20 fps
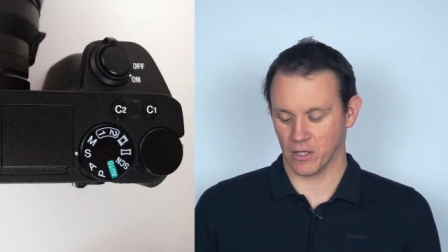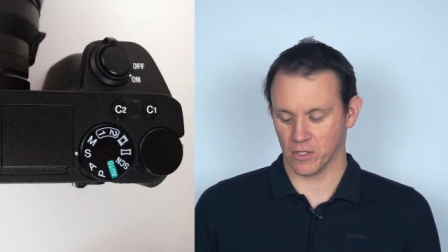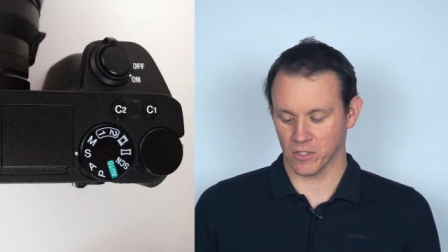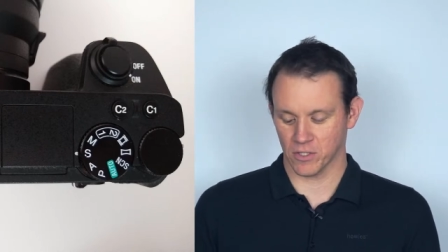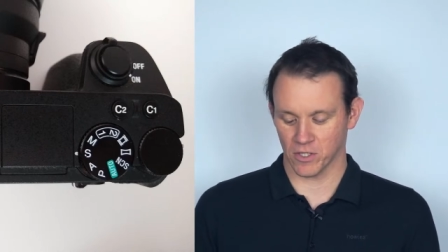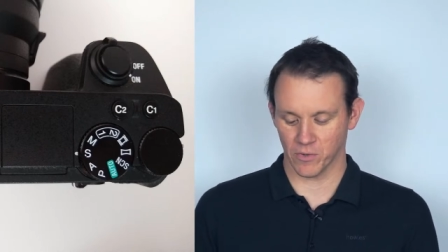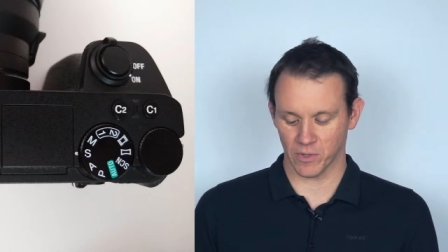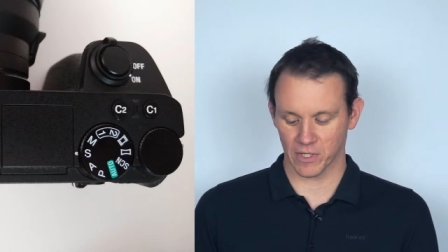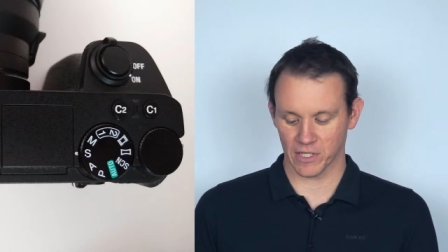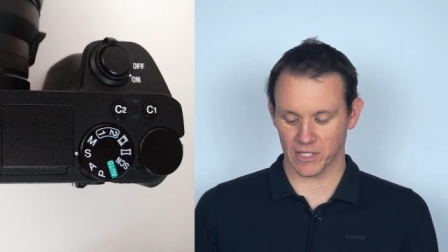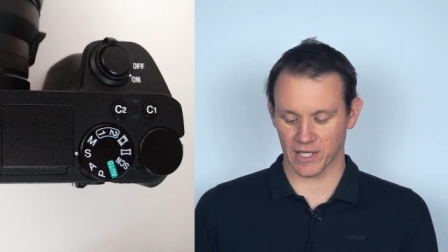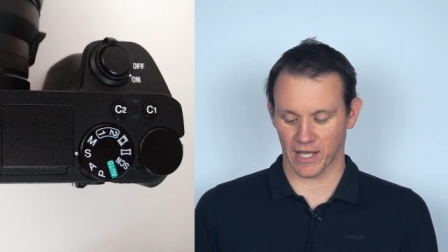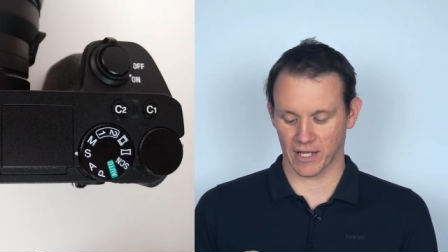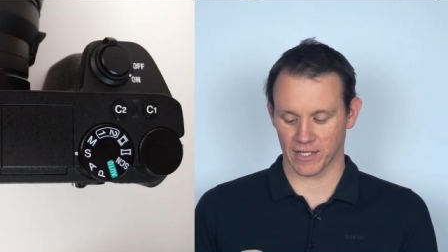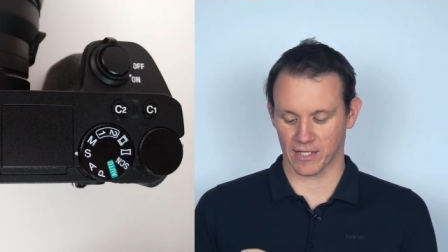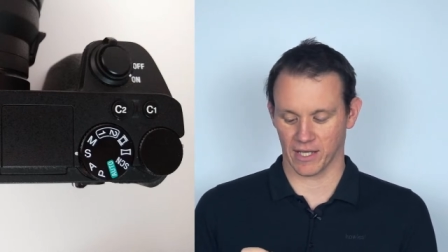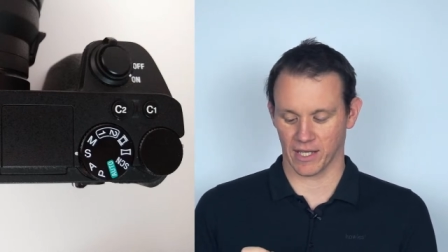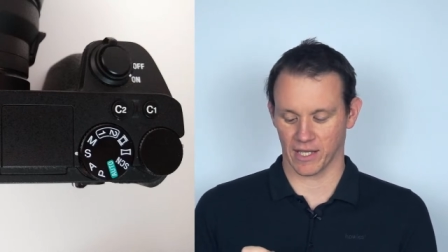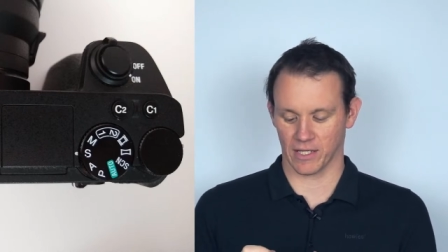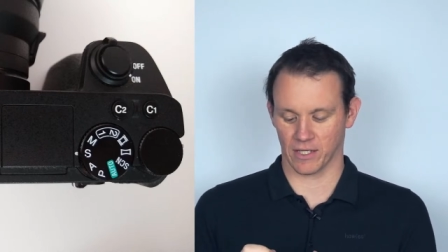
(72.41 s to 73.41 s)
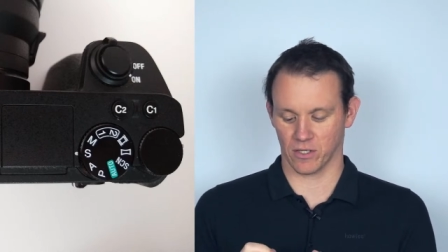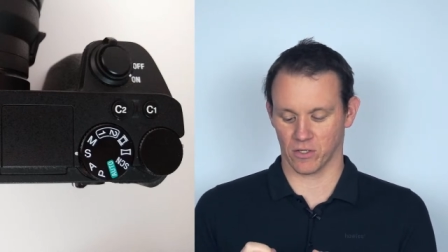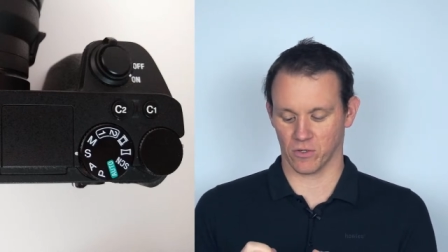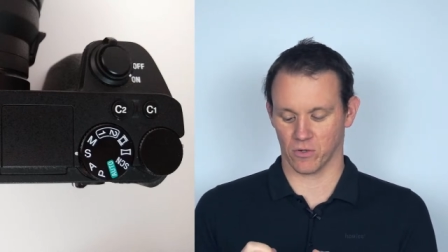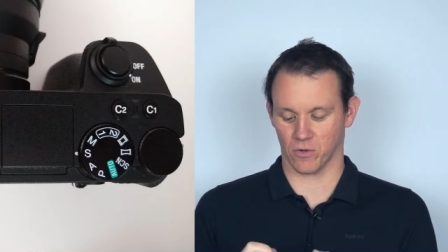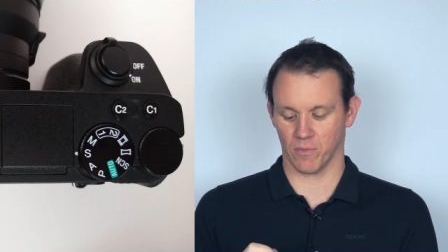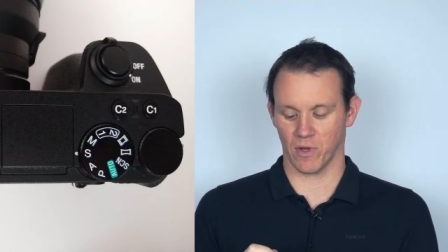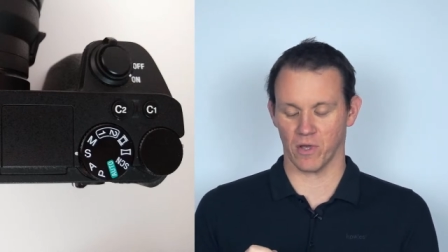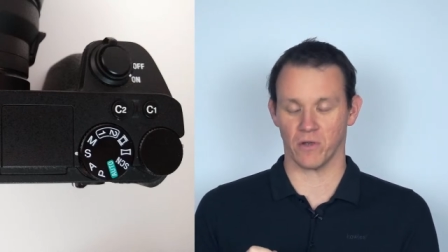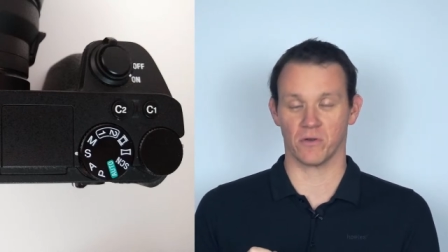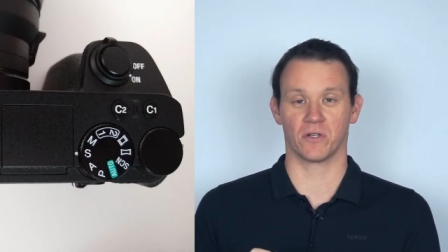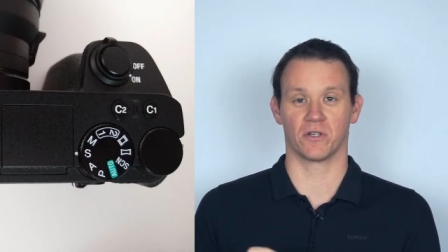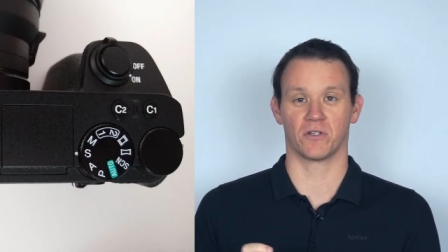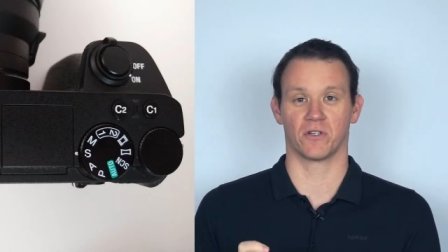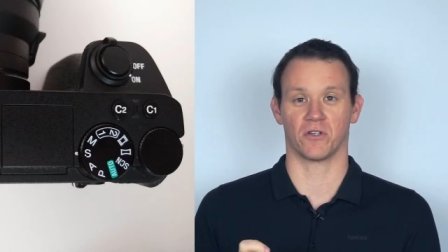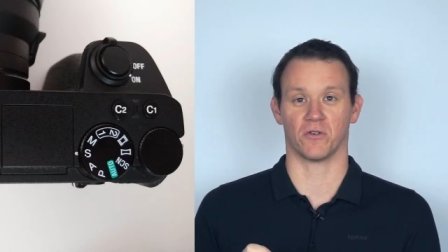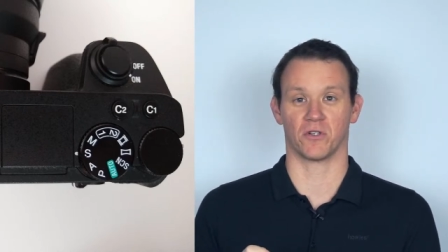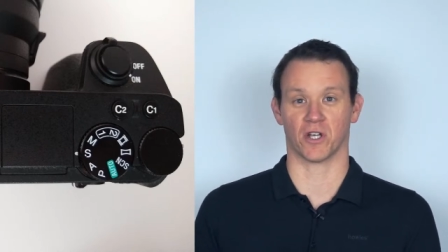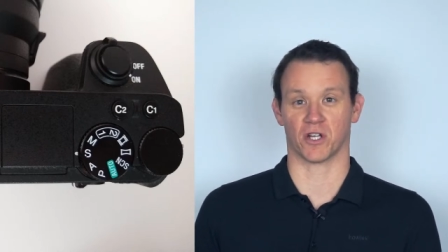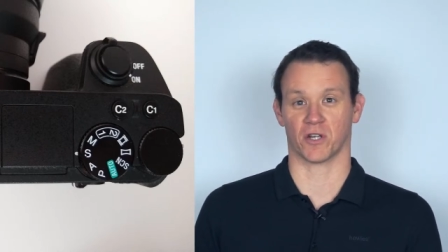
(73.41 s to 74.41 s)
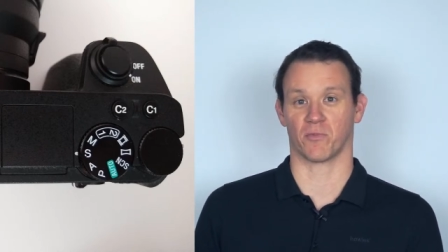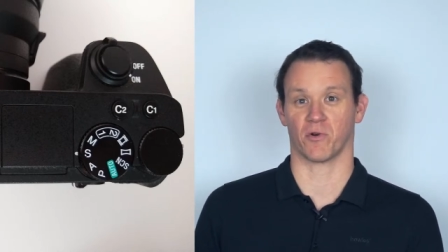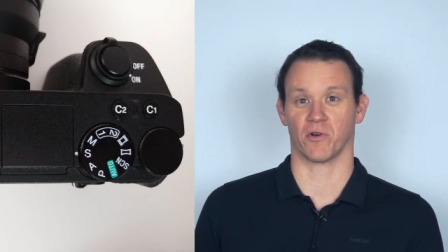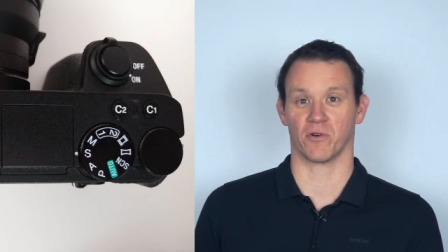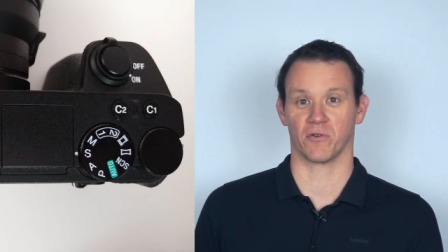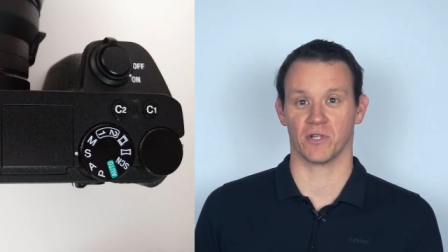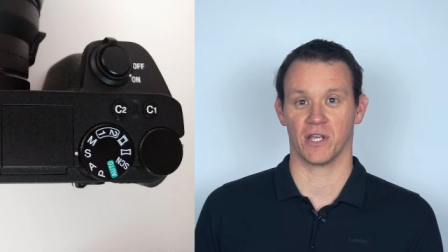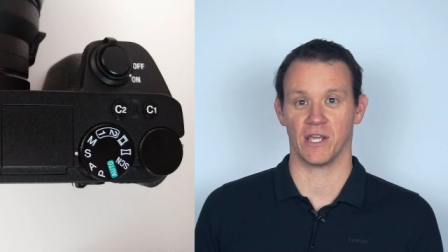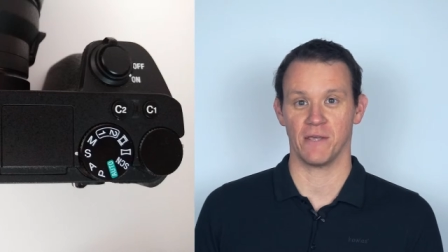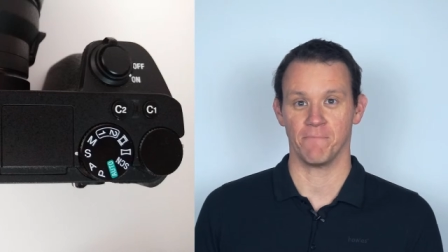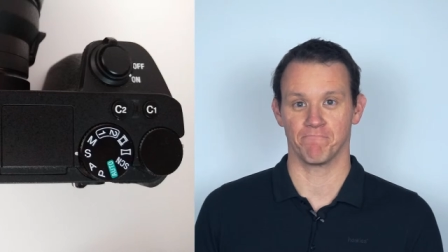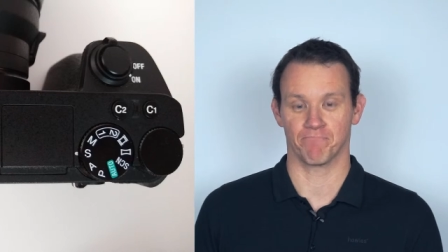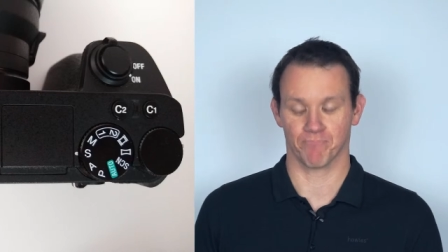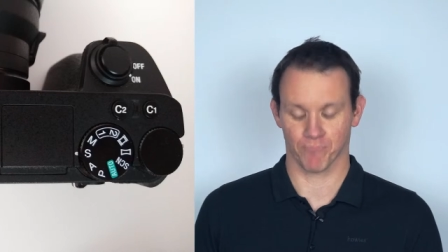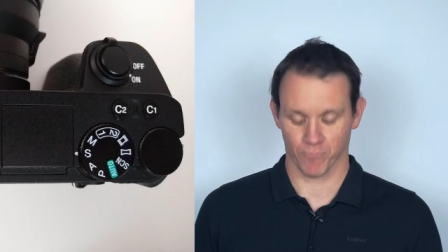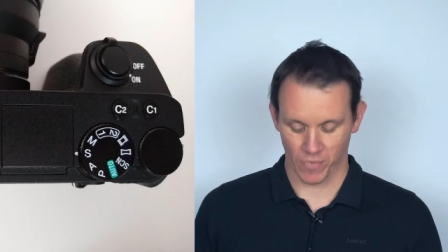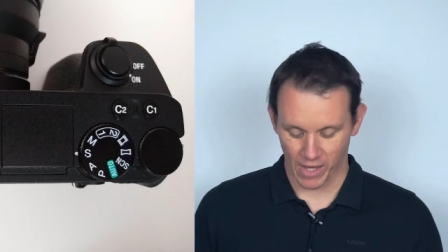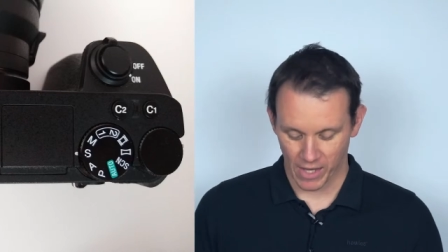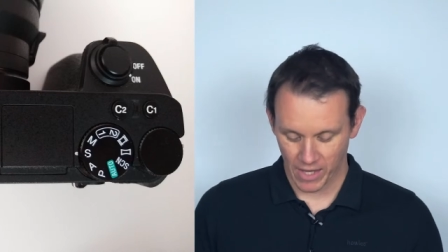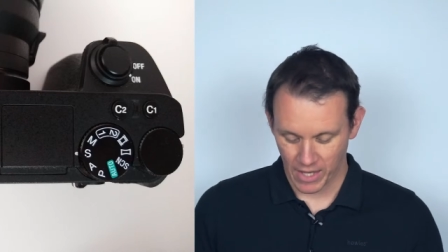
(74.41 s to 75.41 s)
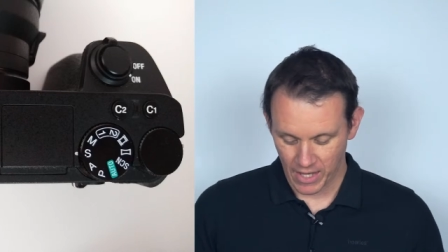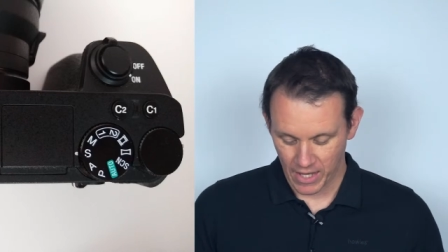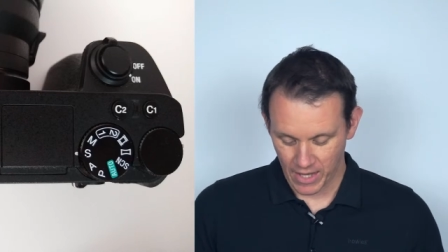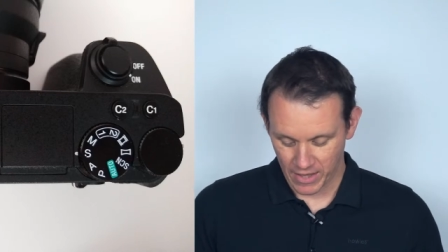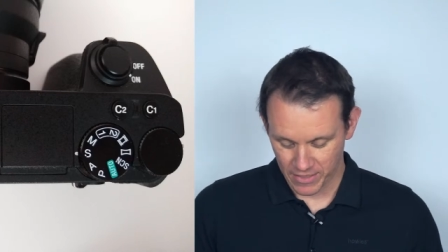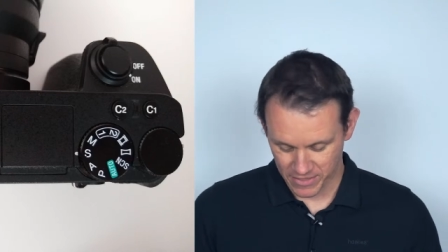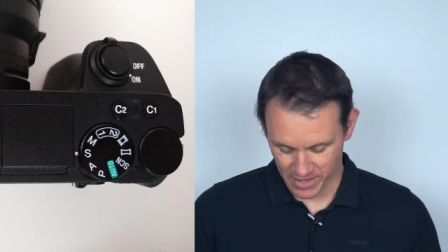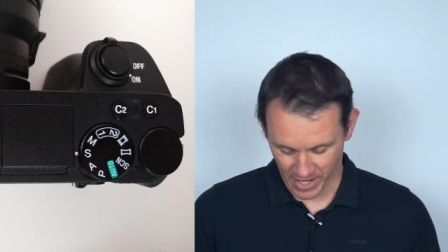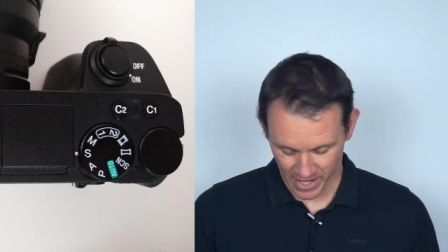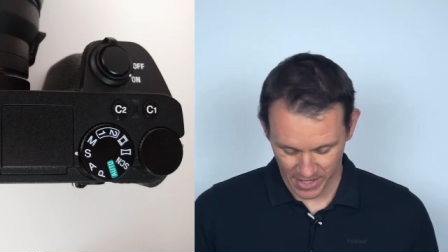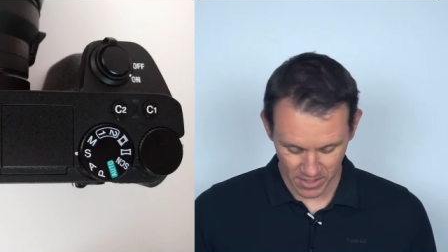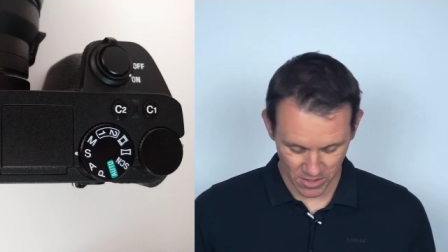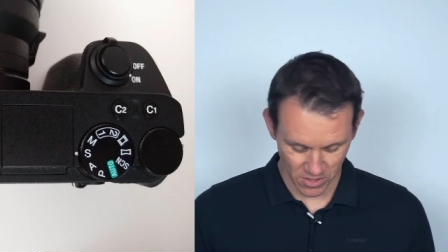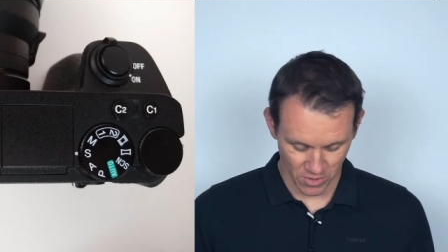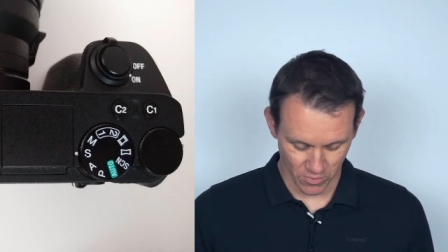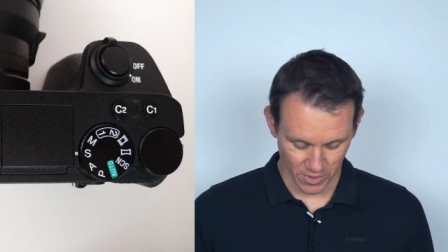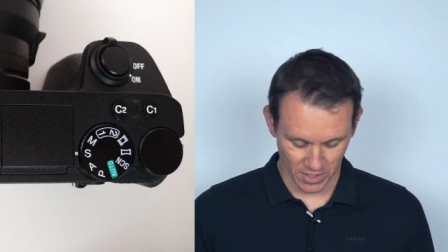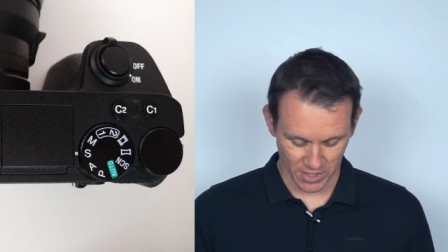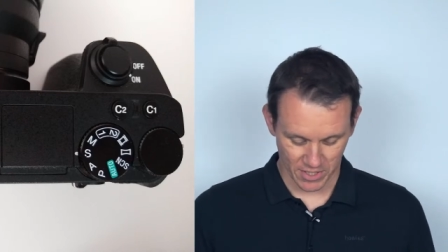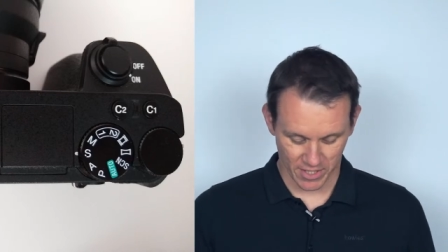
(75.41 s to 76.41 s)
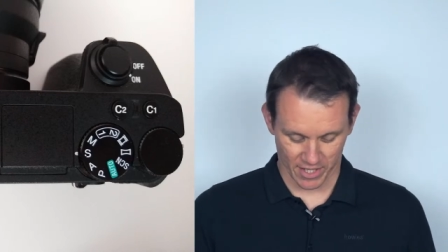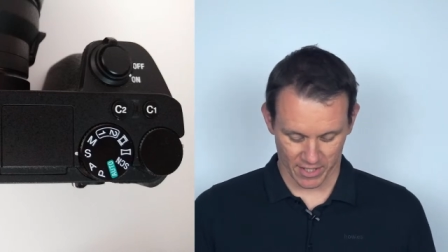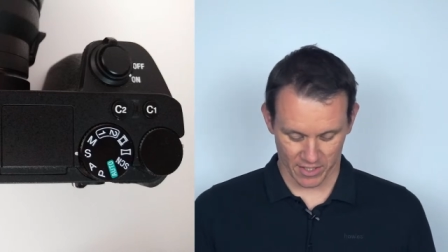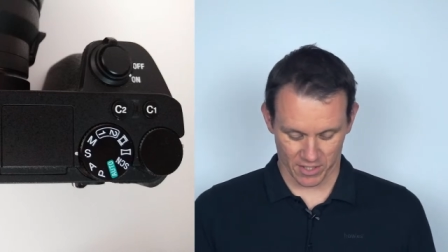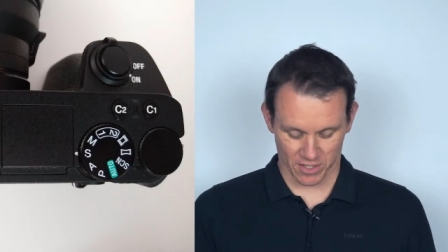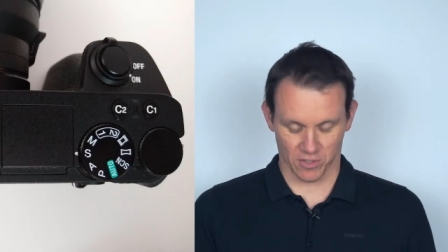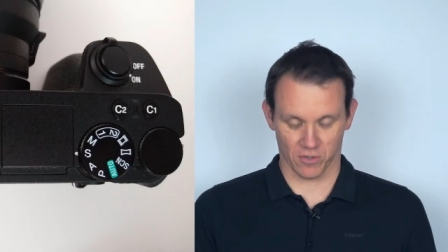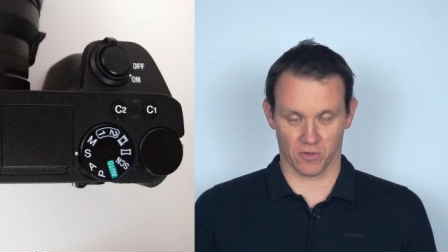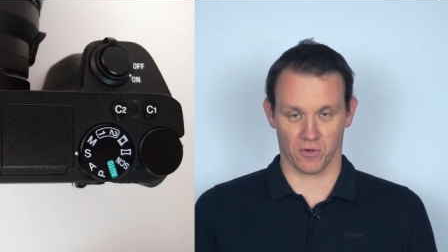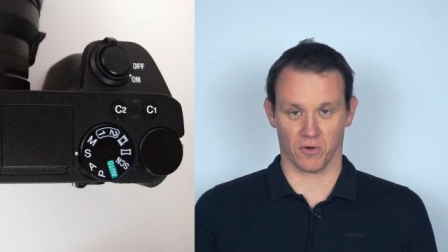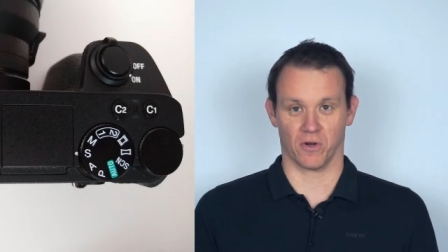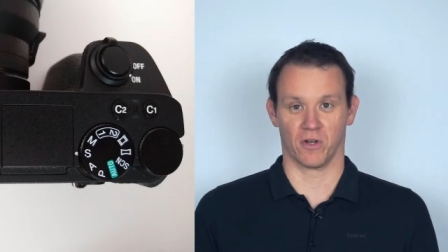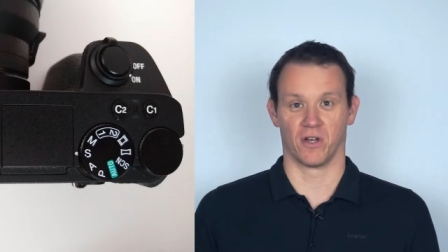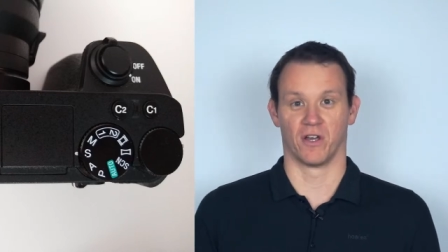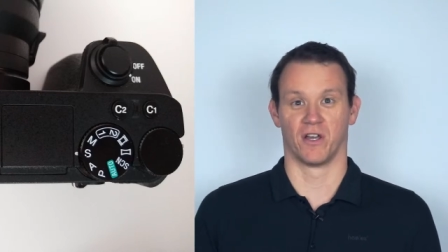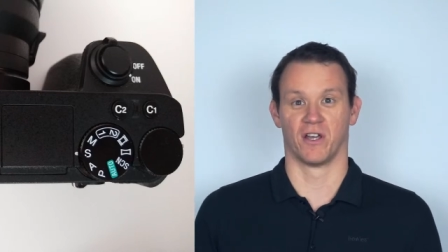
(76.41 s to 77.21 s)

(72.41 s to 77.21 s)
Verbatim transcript: So you want to set your mode to shutter priority. Then you want to set your